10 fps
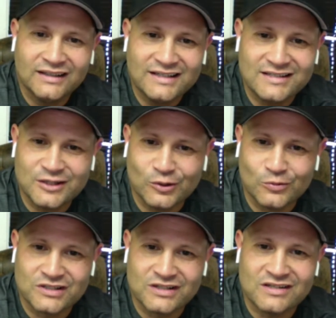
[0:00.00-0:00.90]
He still
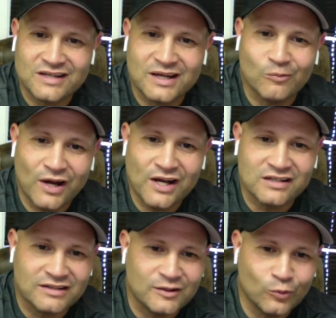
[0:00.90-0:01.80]
was in the same range.
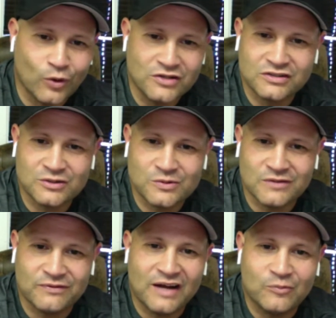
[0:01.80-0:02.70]
I think Washington was
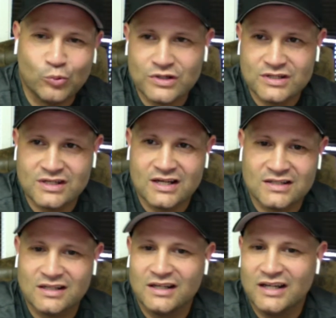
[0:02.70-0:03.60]
at
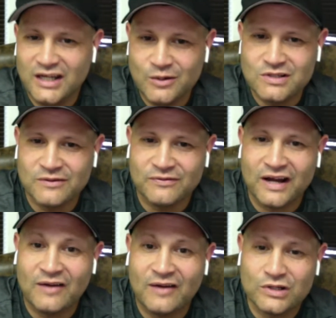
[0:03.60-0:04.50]
5.6. He was at
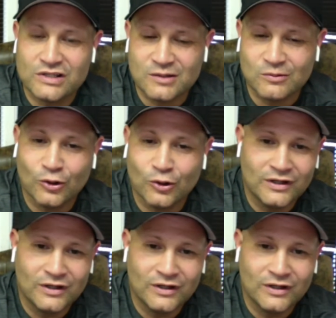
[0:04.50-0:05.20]
5.0.